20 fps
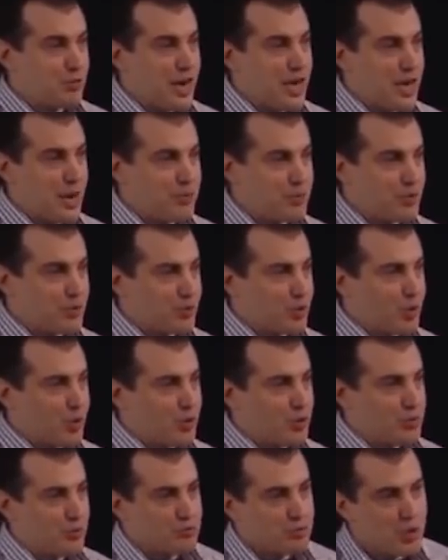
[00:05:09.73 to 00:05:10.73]
right up the
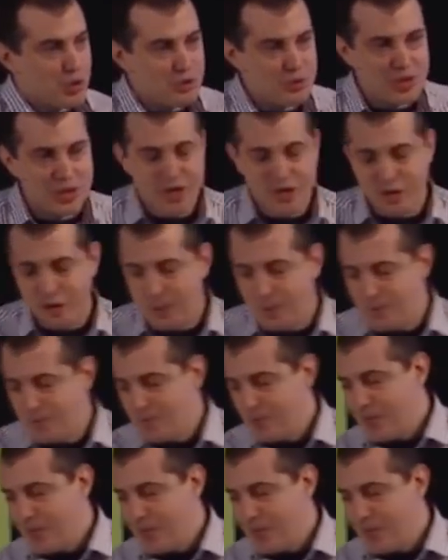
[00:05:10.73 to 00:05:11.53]
road here.